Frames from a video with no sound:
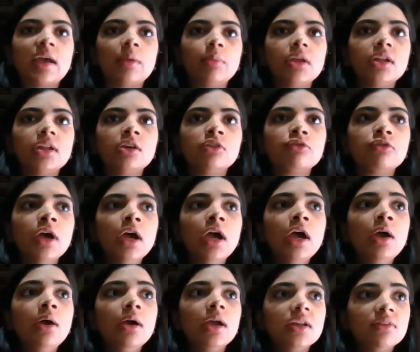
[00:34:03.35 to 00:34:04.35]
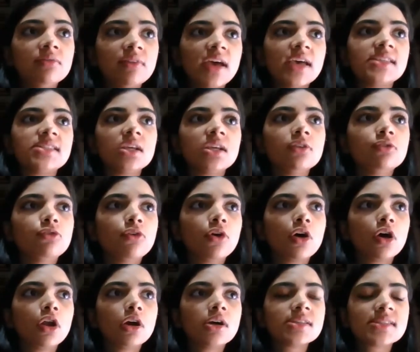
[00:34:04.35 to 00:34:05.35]
I mean, if investing for
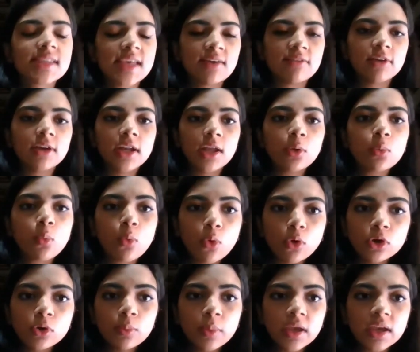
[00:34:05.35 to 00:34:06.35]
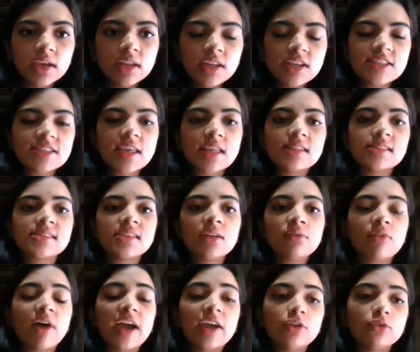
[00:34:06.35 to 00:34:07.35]
a 7-day won't make any sense, then
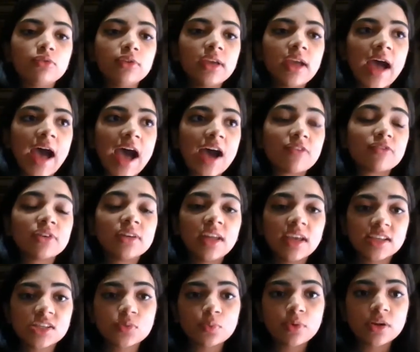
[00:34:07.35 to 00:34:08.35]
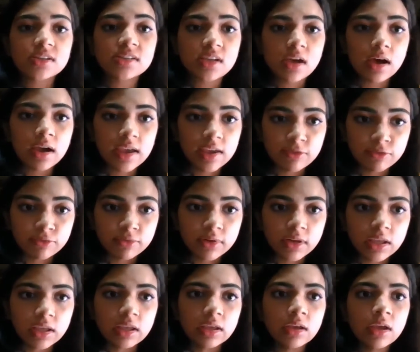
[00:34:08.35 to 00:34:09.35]
why do we have an express
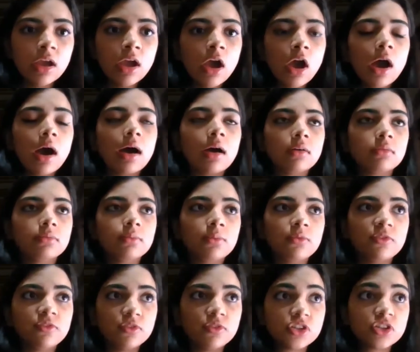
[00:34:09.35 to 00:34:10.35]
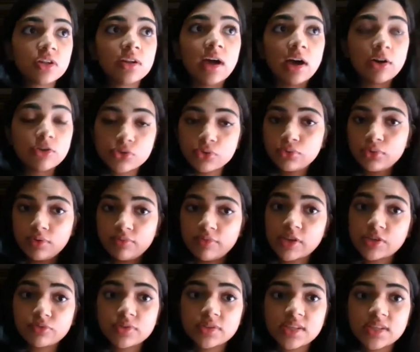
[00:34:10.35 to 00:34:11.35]
FT which allows you to
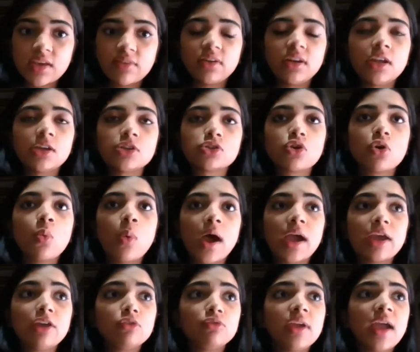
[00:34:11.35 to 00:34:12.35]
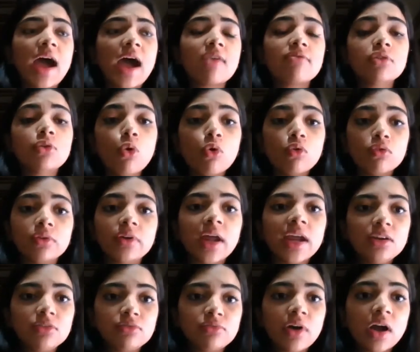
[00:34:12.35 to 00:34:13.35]
invest for 7 days? Or why do we have an
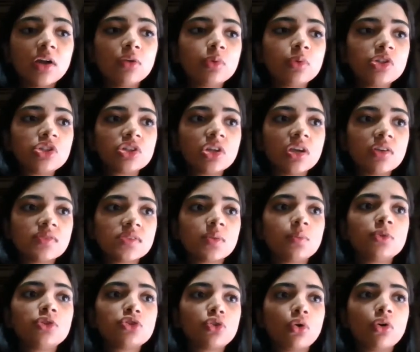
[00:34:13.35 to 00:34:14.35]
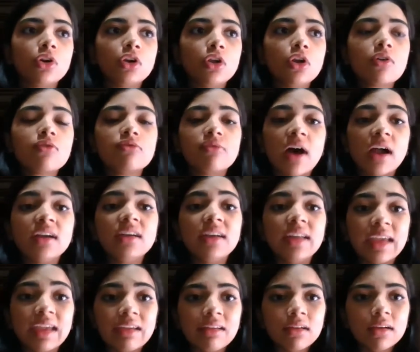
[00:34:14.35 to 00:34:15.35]
overnight fund which gives a maturity of 1
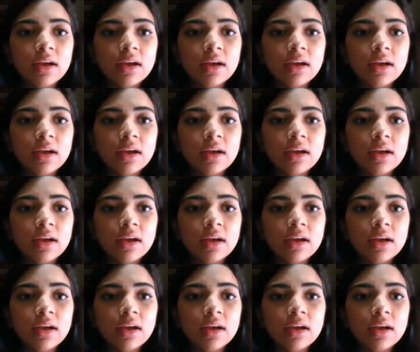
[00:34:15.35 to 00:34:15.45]
day?